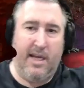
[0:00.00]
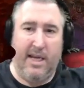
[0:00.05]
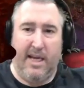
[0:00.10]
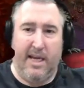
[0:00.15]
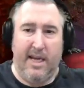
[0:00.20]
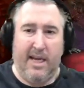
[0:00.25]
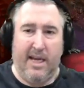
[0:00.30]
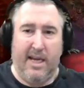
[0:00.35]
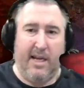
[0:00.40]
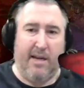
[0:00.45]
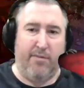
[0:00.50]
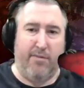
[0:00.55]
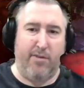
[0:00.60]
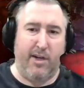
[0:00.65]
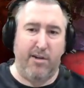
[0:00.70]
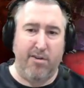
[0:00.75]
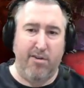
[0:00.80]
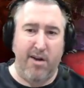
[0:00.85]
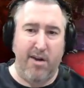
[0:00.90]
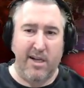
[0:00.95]
every
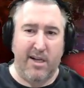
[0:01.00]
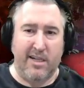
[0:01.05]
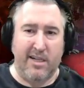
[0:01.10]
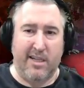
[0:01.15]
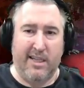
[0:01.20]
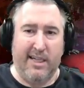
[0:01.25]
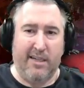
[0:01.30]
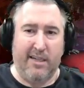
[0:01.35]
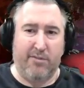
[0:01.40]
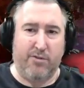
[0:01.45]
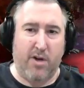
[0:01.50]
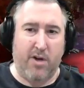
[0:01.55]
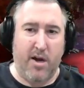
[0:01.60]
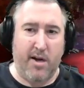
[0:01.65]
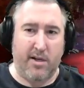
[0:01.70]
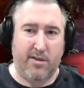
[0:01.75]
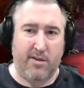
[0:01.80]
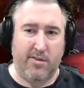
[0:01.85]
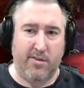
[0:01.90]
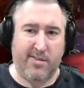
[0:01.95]
chronicling of
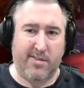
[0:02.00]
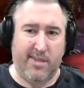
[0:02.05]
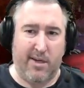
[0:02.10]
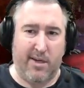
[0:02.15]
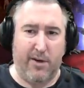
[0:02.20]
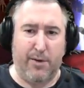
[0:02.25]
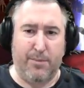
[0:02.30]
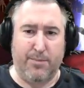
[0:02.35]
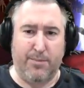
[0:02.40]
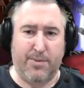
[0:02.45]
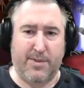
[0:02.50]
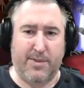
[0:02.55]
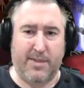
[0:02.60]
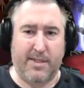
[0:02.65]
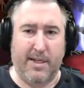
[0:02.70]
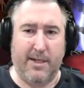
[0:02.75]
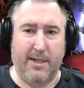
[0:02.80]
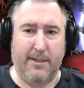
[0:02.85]
chronicles helps.